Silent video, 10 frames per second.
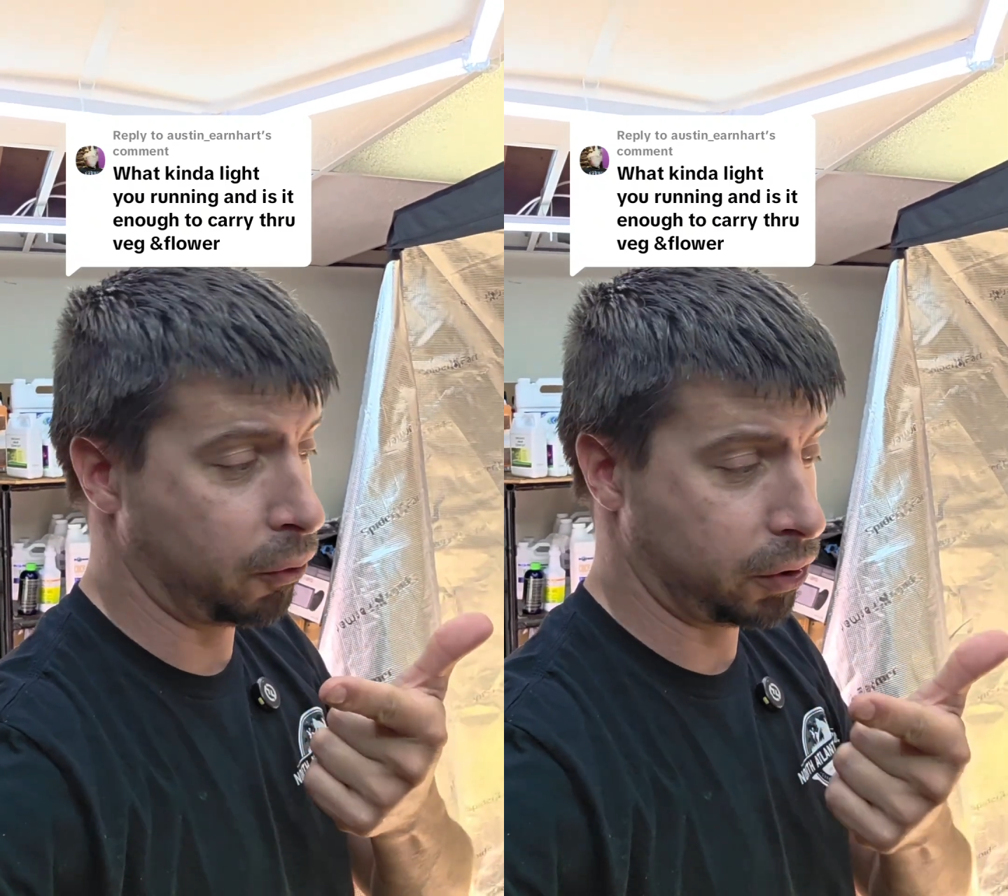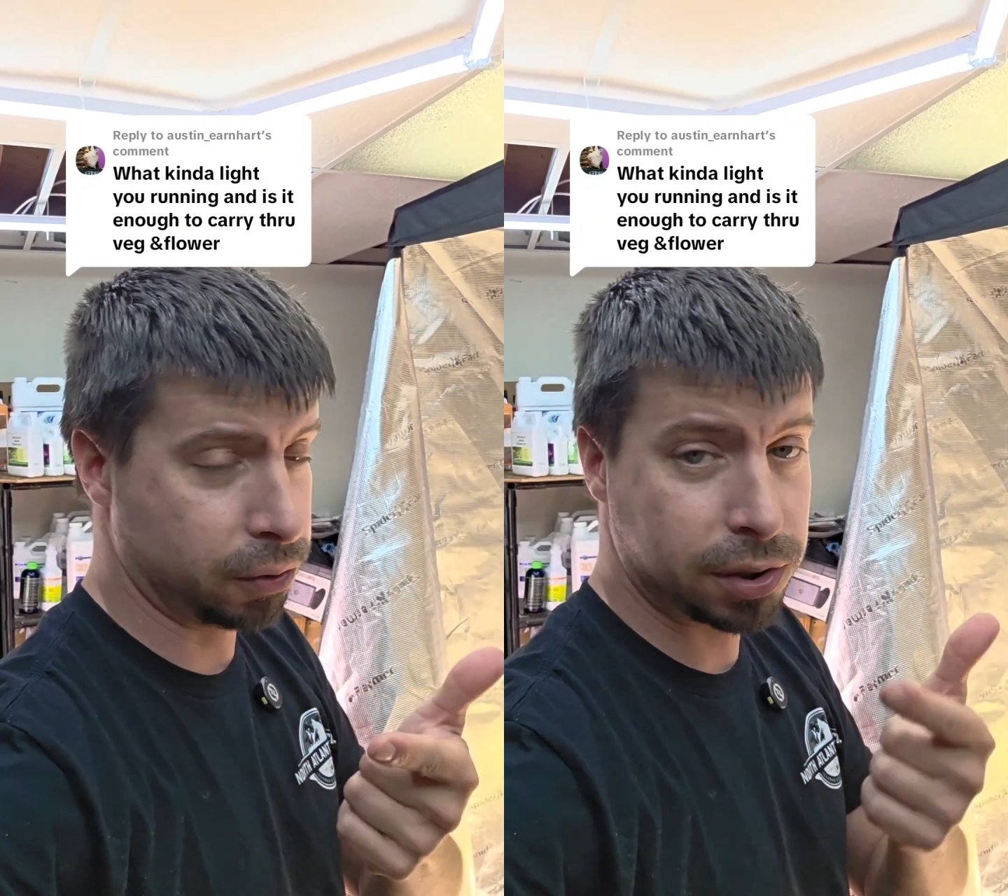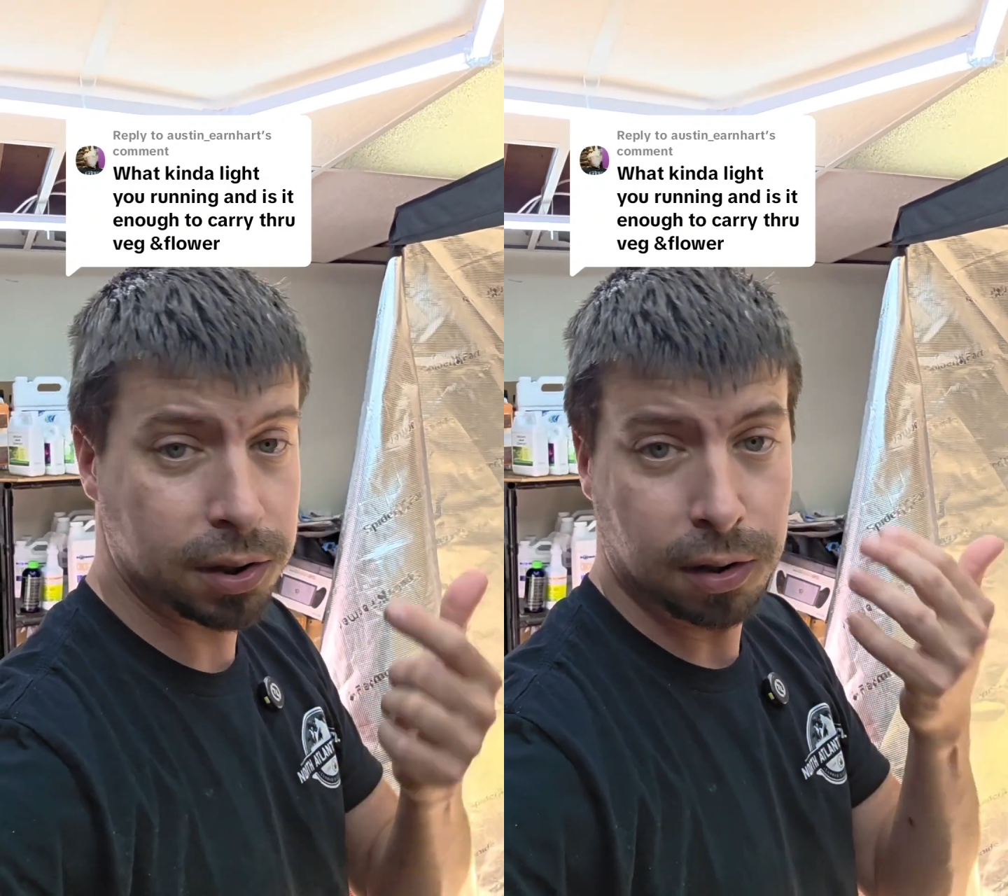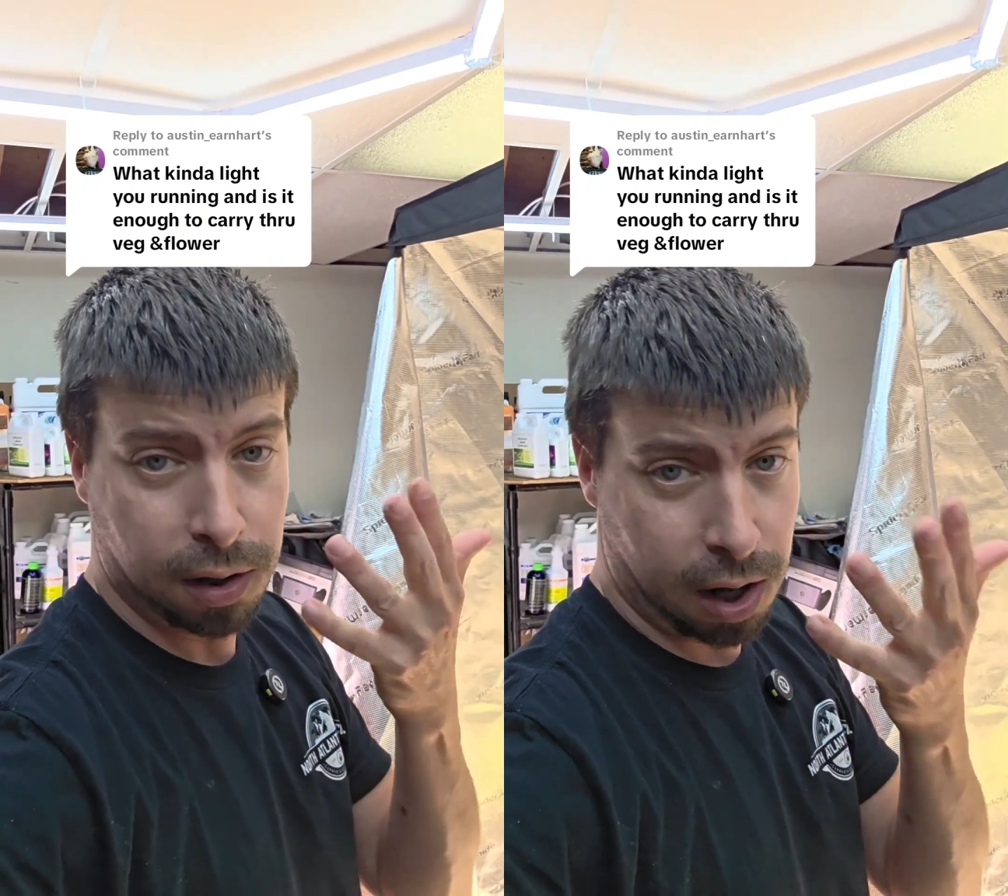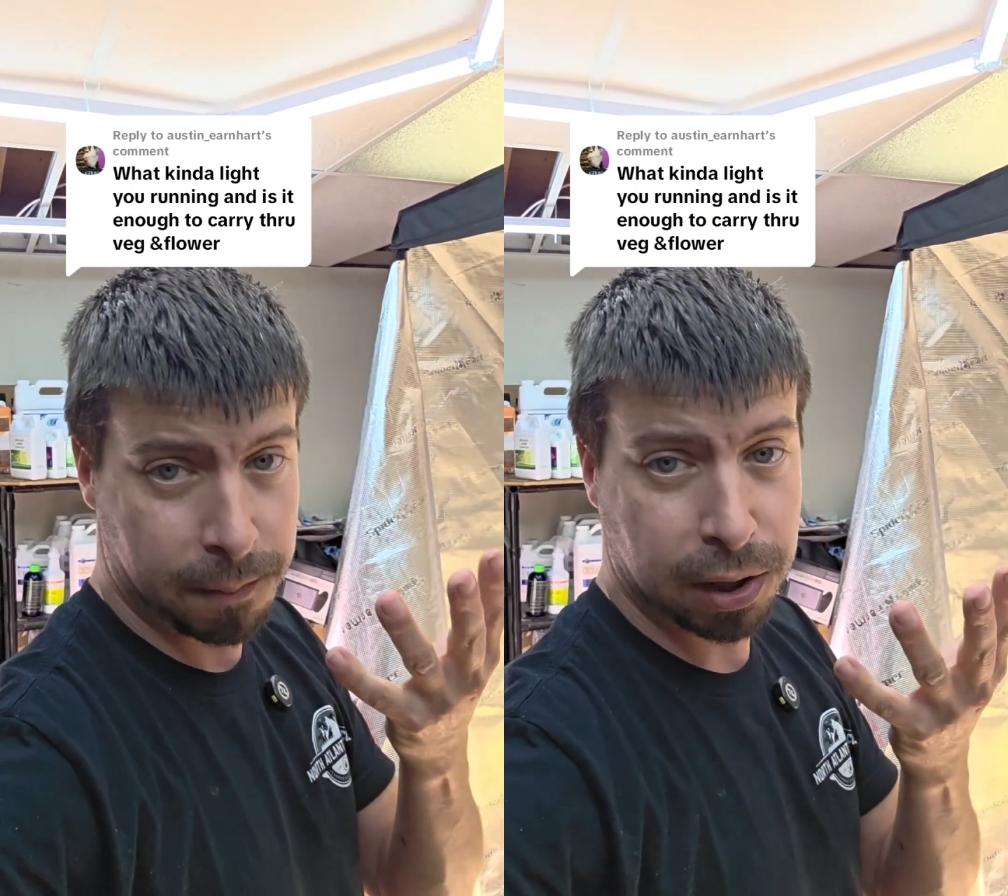produce
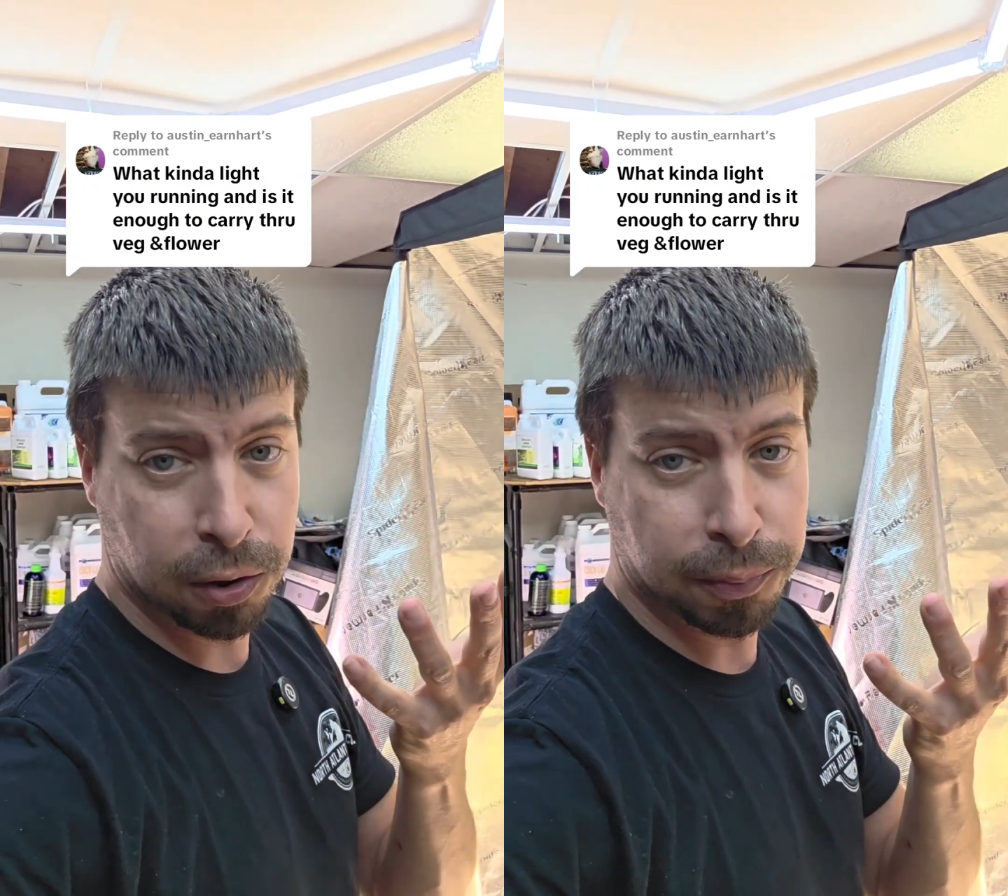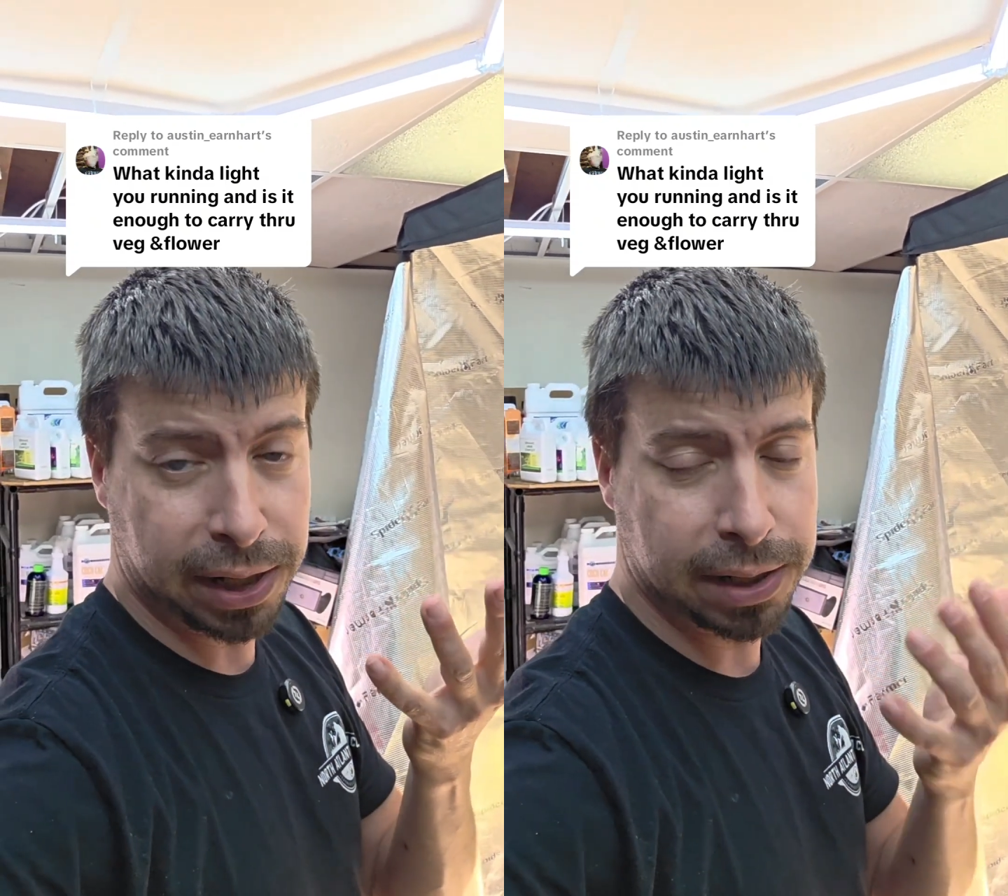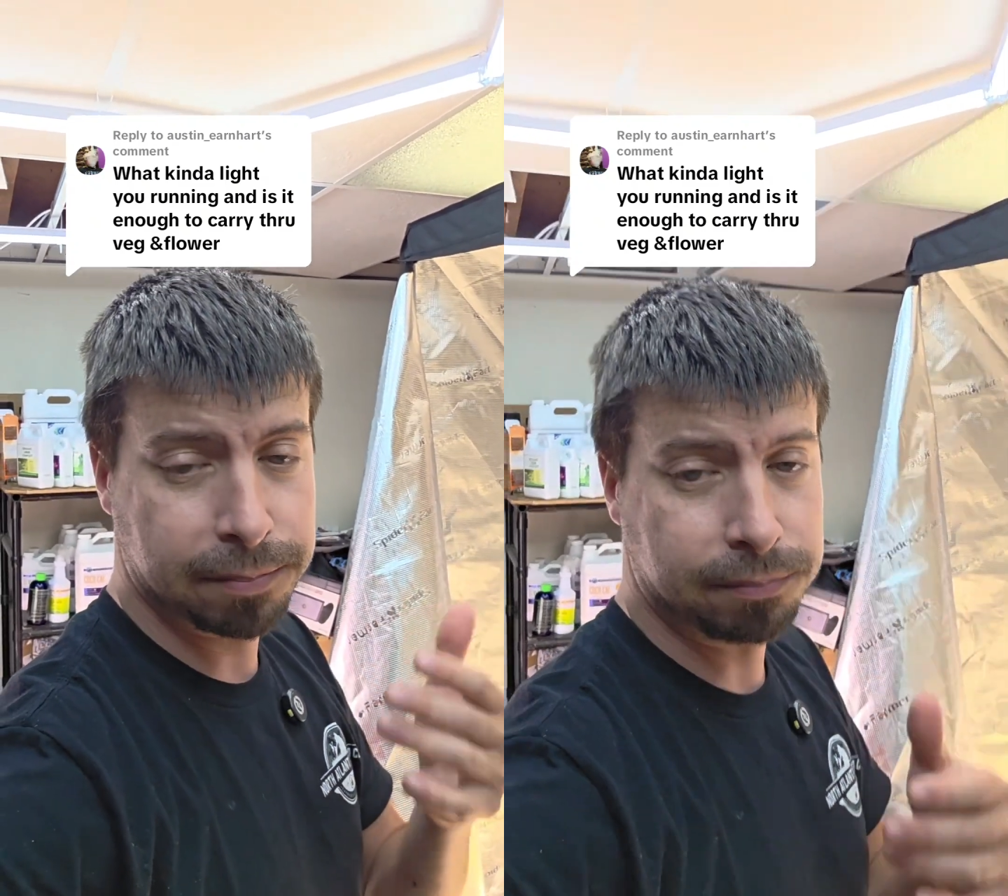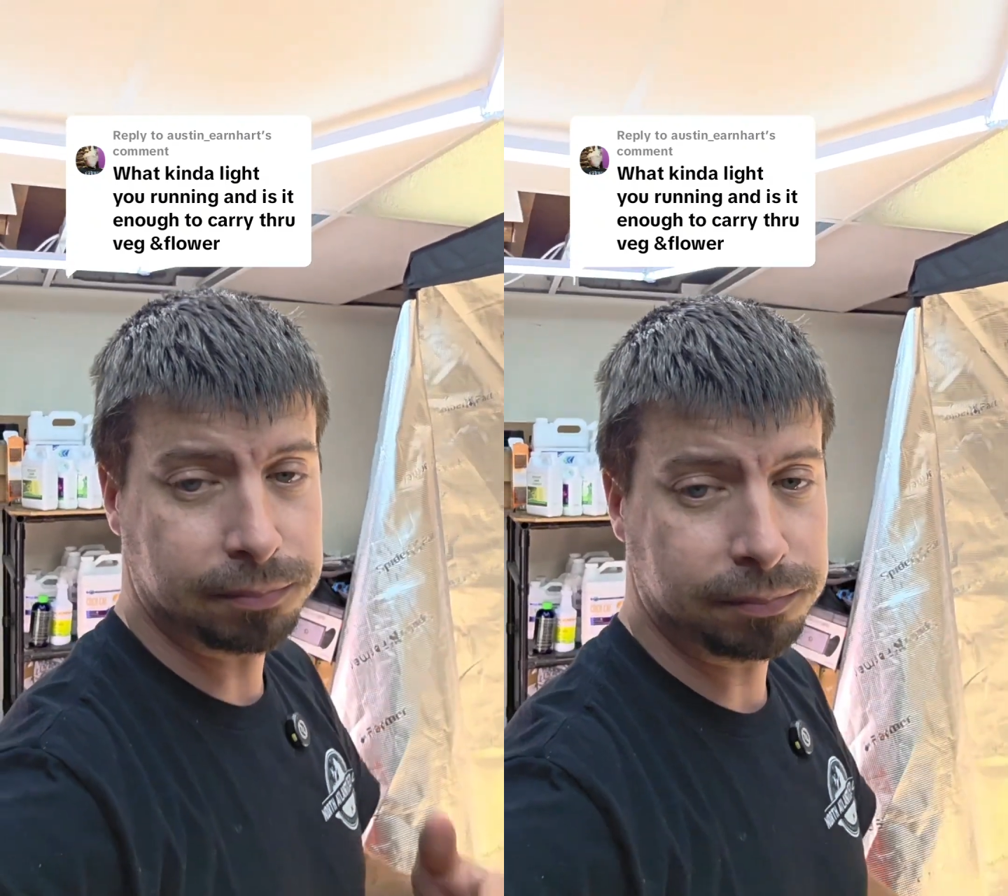a better plant.